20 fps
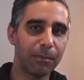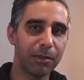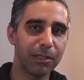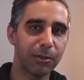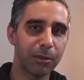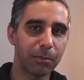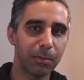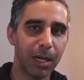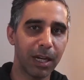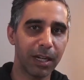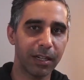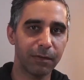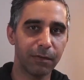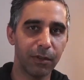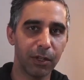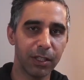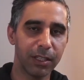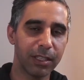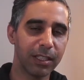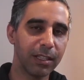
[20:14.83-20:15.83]
happens with
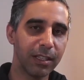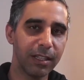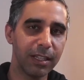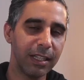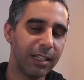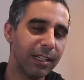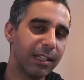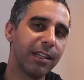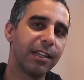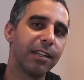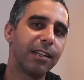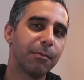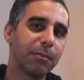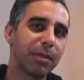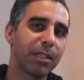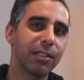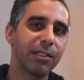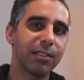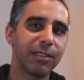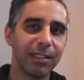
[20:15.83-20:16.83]
market volatility,
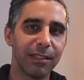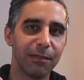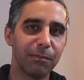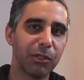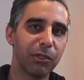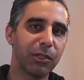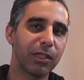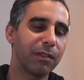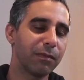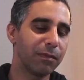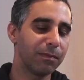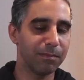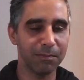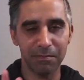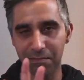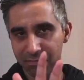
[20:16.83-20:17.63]
because I'm doing it